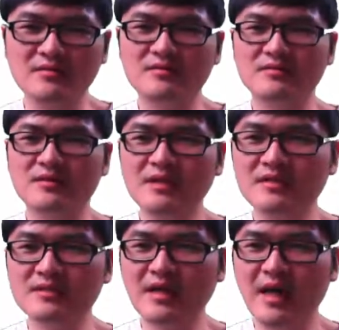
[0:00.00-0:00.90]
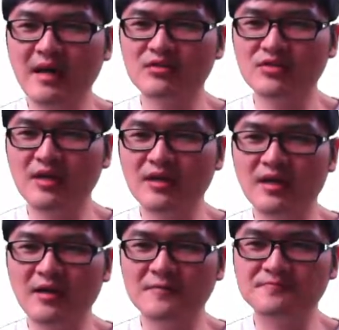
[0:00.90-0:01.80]
So this is
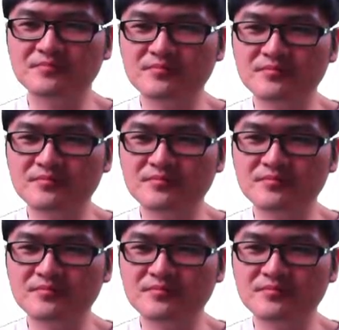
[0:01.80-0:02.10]
actually